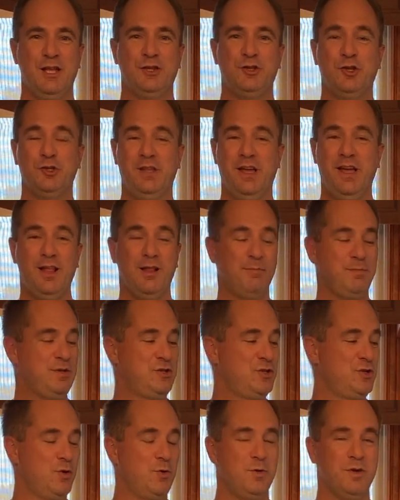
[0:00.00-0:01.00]
Today I'll be
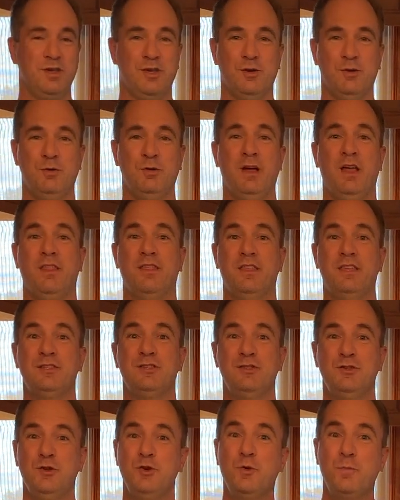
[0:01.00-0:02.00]
showing you
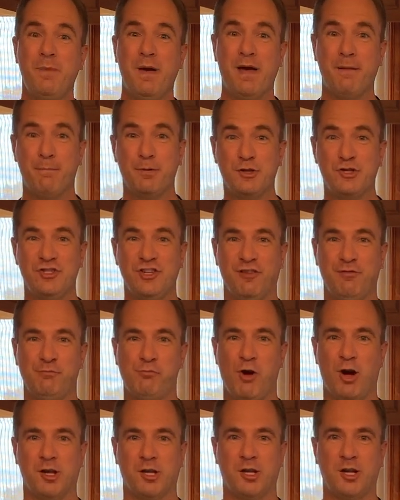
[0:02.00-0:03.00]
this new Pampered Chef
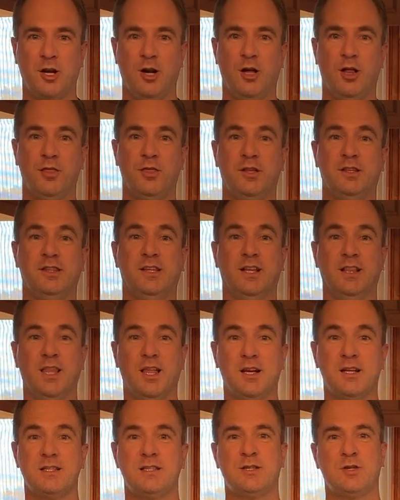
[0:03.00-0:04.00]
product called the
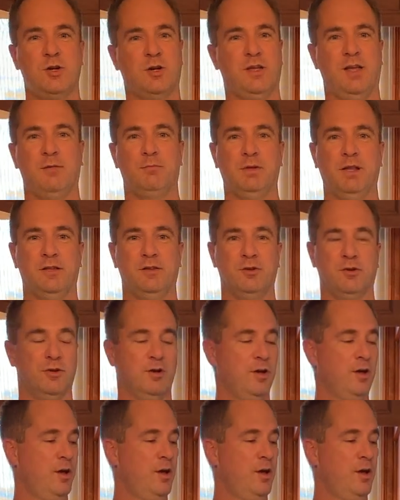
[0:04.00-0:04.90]
Deluxe Cooking Blender.